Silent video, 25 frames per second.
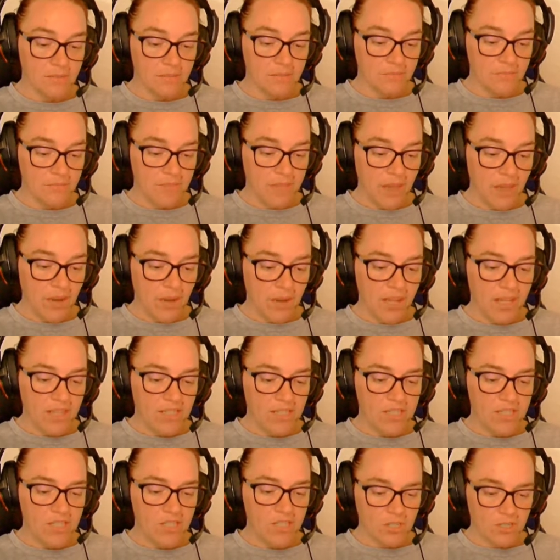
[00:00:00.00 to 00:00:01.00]
Now, Anne
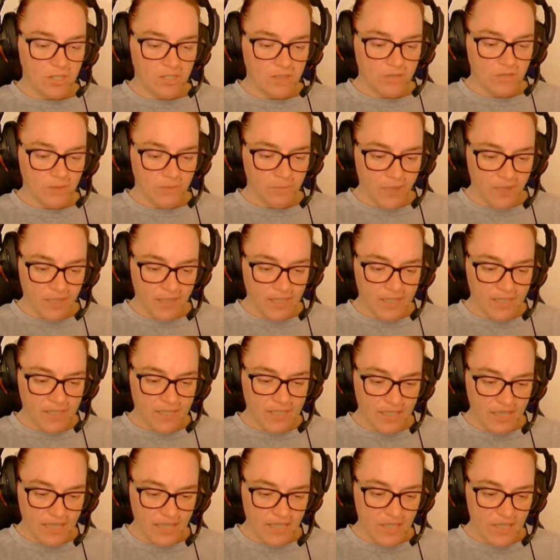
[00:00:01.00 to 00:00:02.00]
Shirley, for pity's
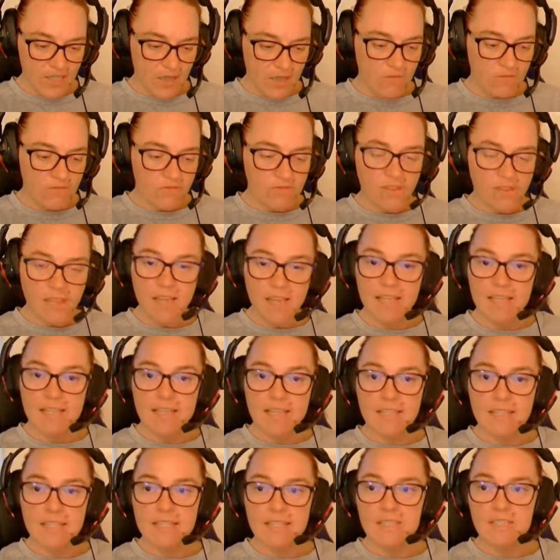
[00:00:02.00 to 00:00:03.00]
sake, don't fly
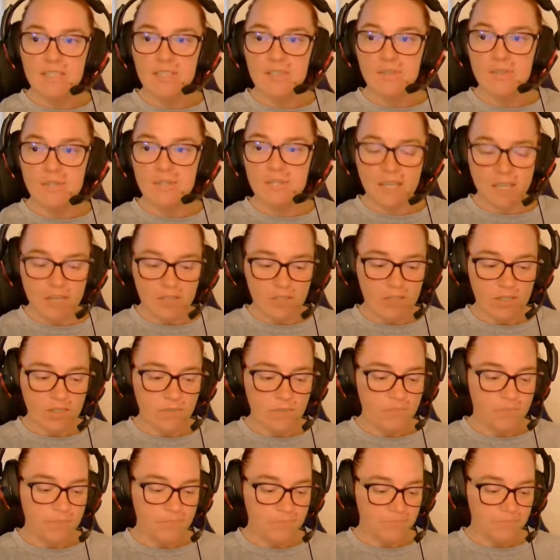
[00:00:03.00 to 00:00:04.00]
clean into the air."
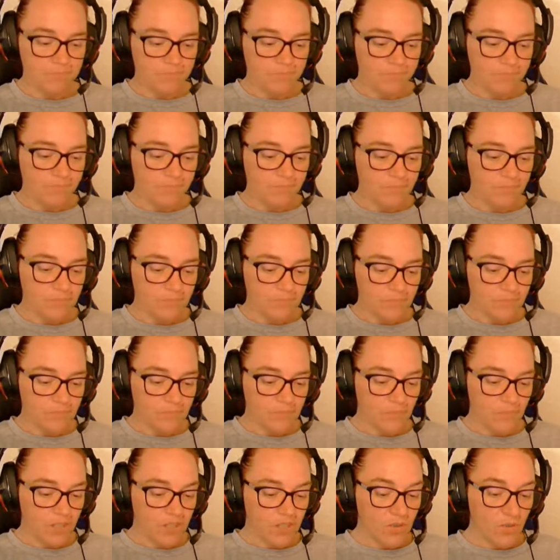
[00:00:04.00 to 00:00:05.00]

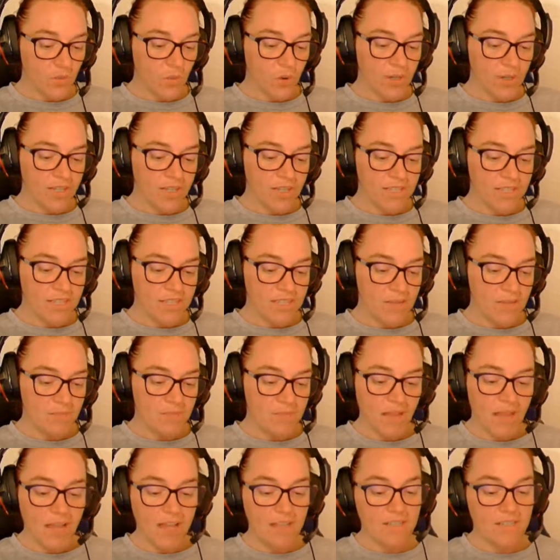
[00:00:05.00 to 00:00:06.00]
The warning seemed
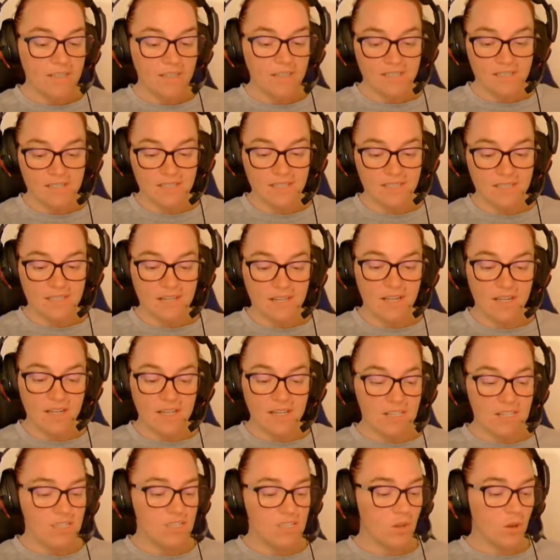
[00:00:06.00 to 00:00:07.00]
not unnecessary,
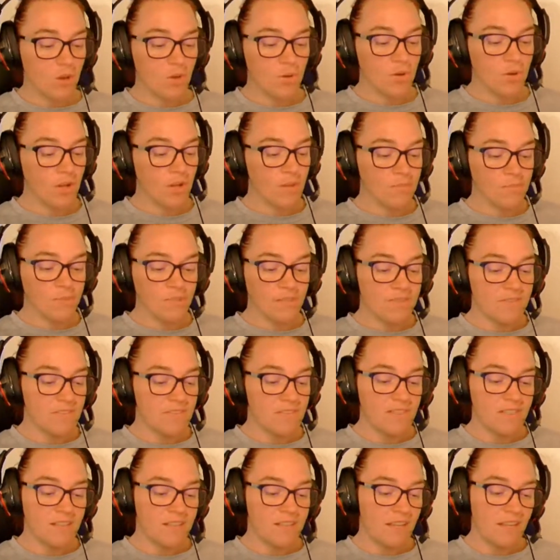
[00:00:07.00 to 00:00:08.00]
so
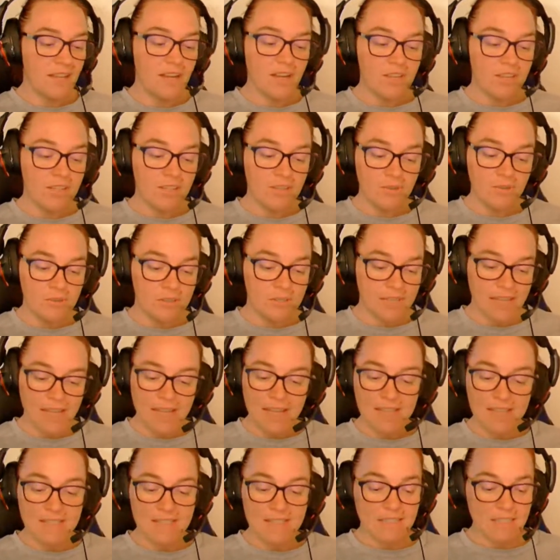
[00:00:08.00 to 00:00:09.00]
uplifted and aerial was
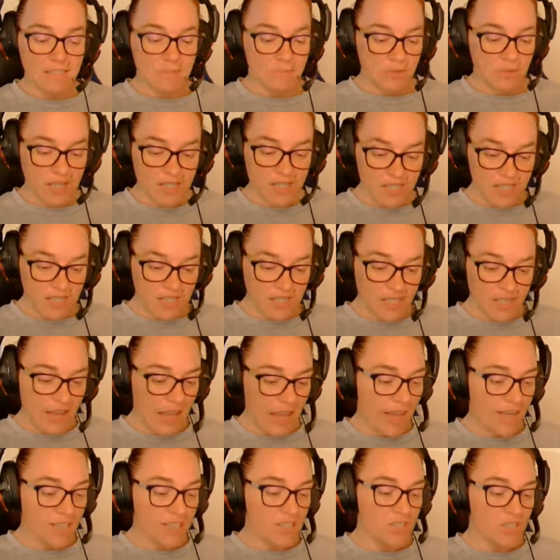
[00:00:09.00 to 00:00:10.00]
Anne's expression and
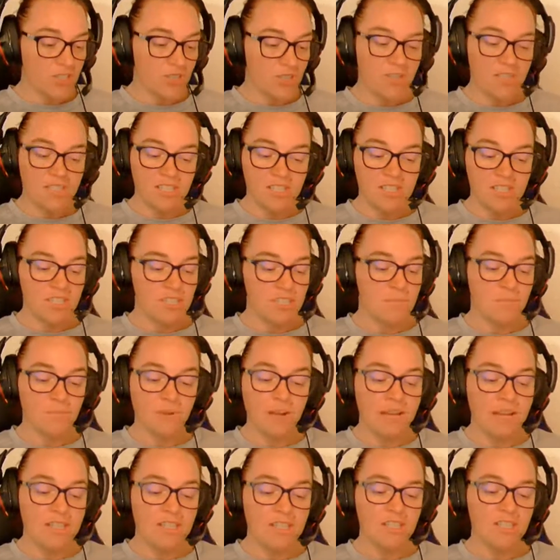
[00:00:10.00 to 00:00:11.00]
attitude as she
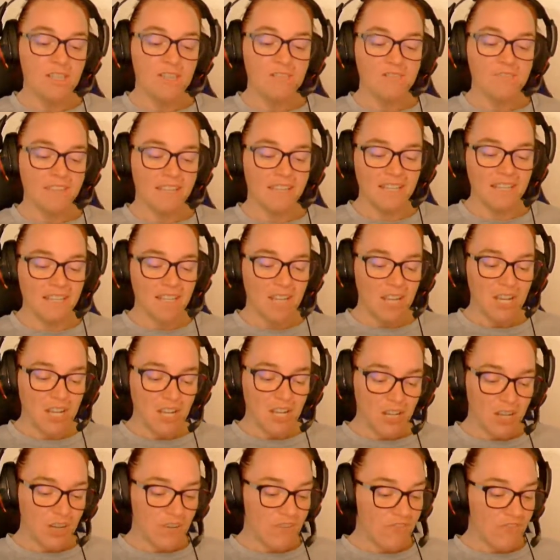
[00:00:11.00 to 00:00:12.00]
sprang to her feet,
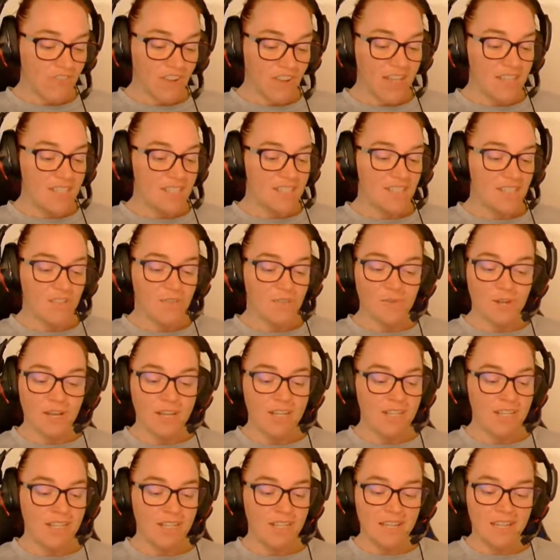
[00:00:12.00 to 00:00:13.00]
her face
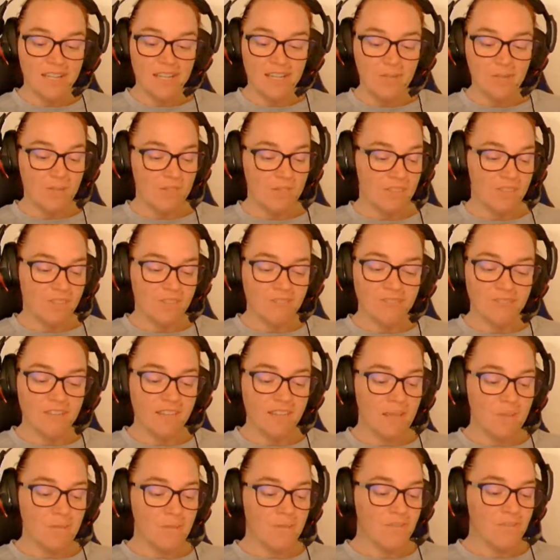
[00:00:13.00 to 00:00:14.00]
irradiated with the
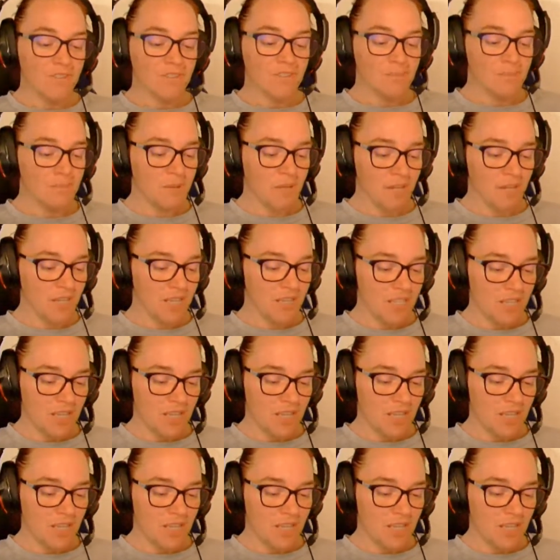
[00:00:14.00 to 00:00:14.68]
flame of her spirit.